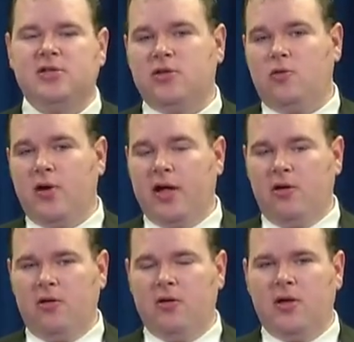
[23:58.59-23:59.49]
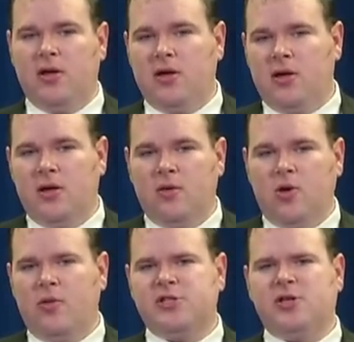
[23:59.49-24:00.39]
to the whale?
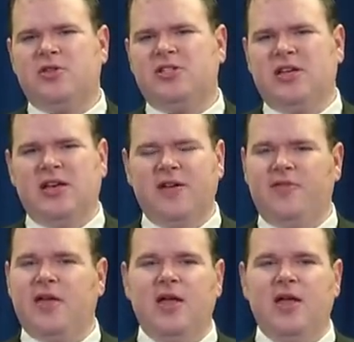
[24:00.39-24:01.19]
What was so significant